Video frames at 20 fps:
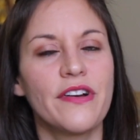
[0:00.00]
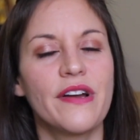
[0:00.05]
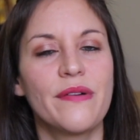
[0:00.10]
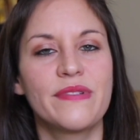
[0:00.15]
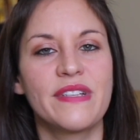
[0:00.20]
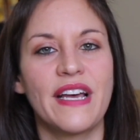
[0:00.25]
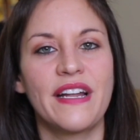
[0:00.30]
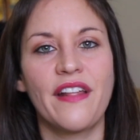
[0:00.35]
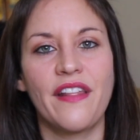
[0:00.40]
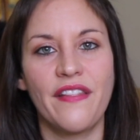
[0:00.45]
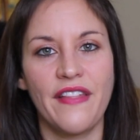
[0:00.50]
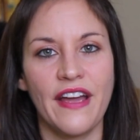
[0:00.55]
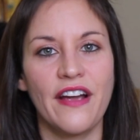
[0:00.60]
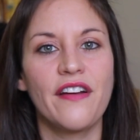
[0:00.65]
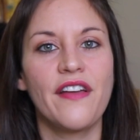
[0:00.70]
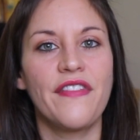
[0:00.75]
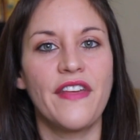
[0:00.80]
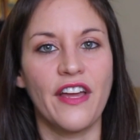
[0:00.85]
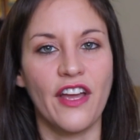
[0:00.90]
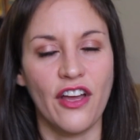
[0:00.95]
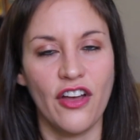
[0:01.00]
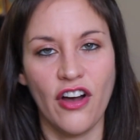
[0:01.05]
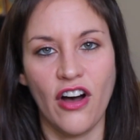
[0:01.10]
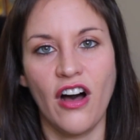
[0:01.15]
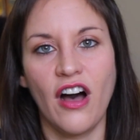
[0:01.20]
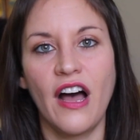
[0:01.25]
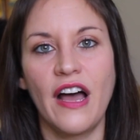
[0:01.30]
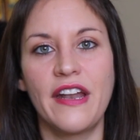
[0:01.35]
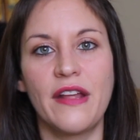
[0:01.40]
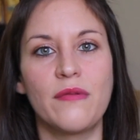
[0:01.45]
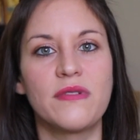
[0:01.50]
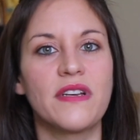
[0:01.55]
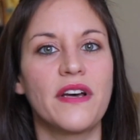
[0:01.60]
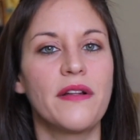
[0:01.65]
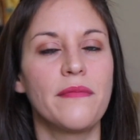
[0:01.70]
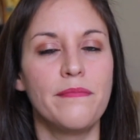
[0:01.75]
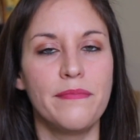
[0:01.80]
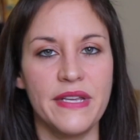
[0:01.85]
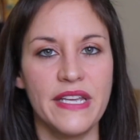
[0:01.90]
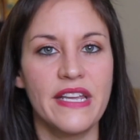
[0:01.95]
It was kind of there and then gone. It was on
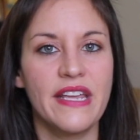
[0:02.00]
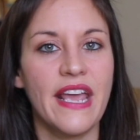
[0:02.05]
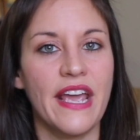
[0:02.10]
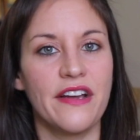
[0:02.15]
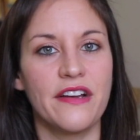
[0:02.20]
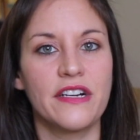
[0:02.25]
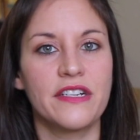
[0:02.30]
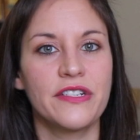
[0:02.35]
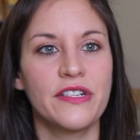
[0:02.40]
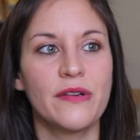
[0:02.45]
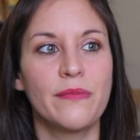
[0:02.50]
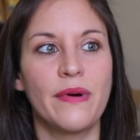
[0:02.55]
a B character,